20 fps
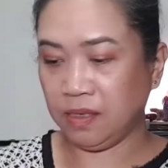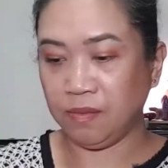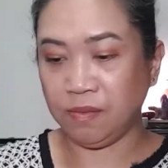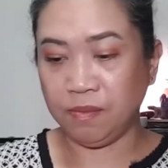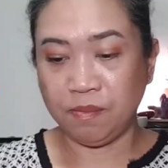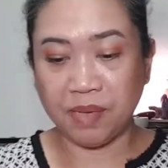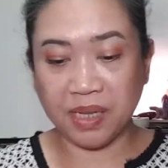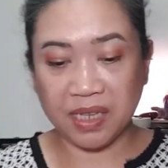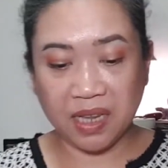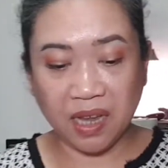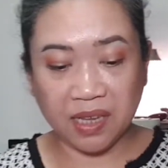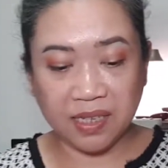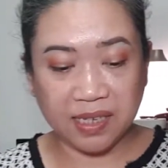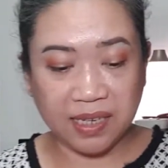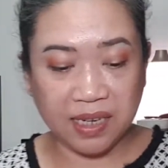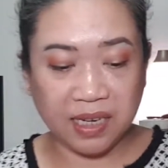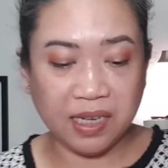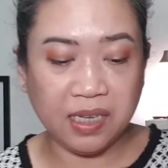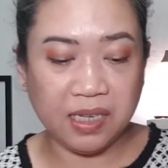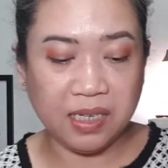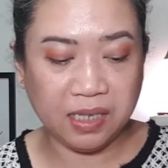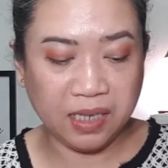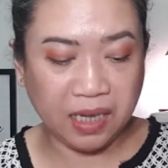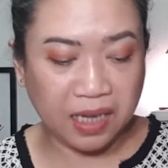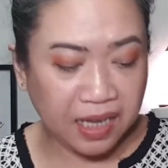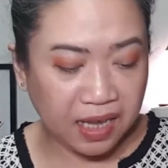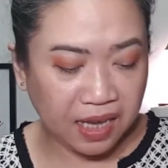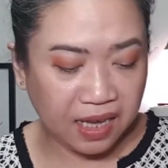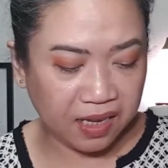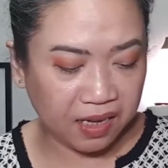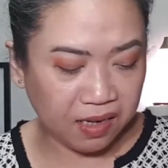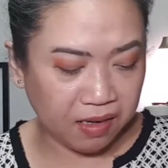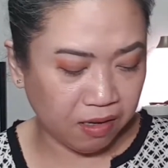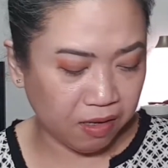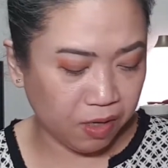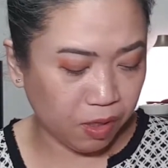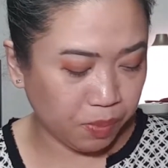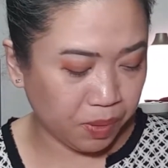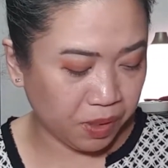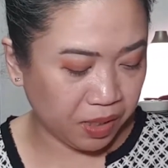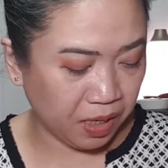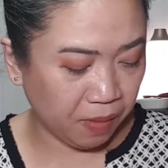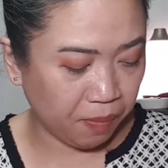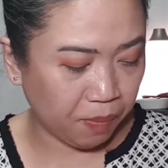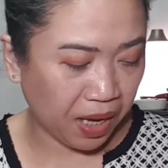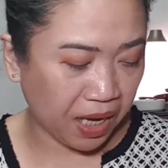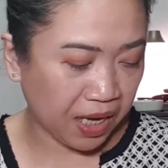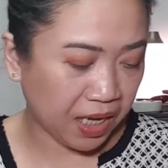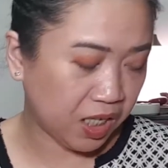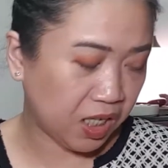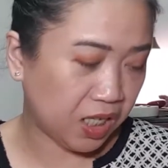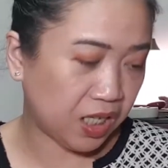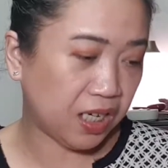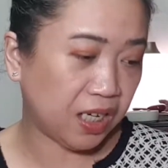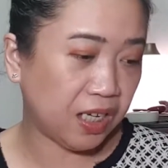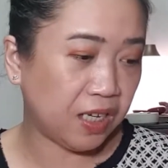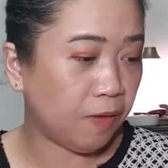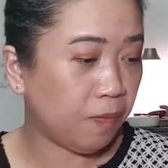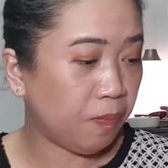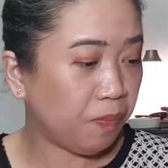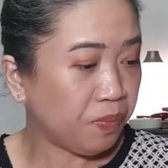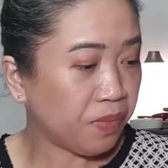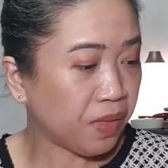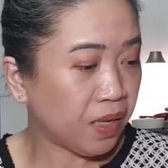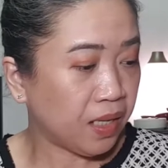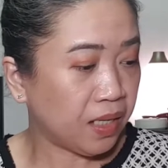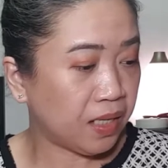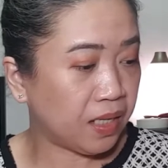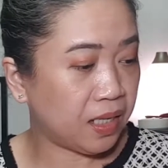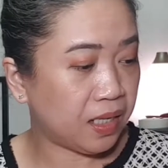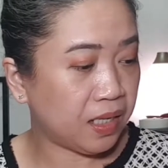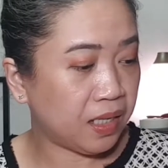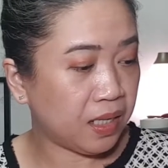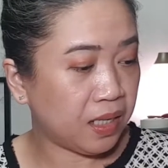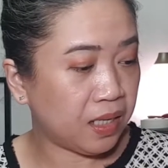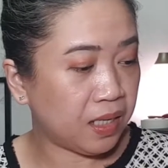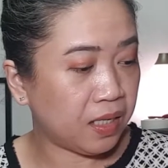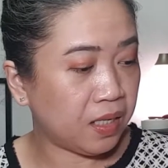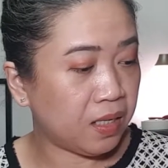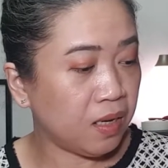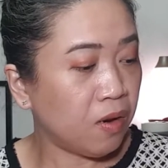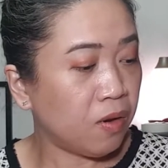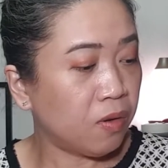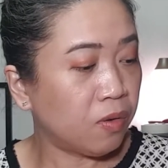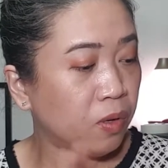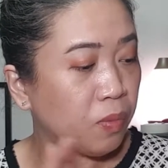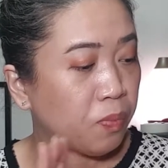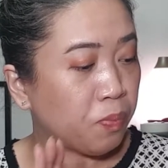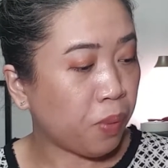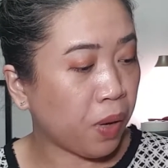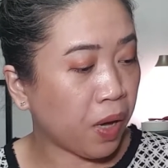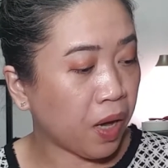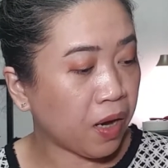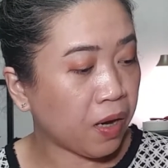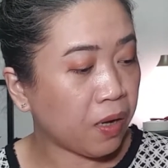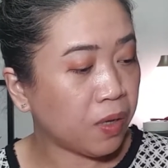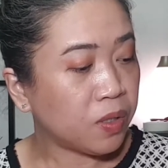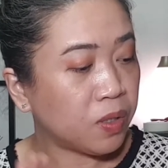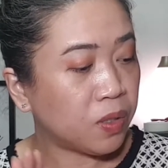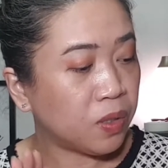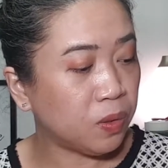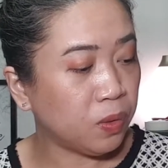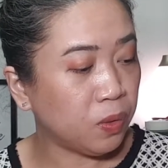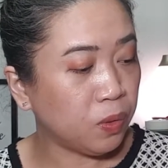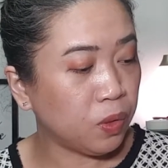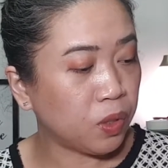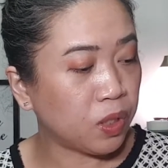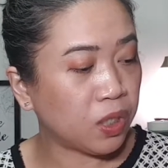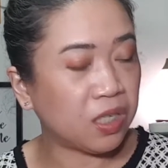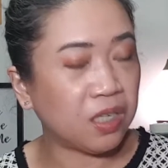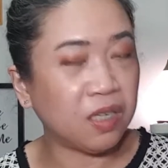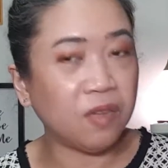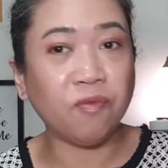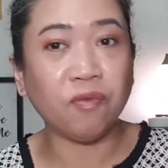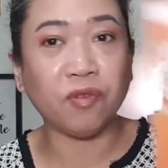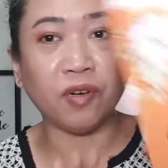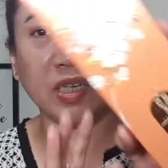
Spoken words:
but not the least, again, another pretty packaging. This is repair solution for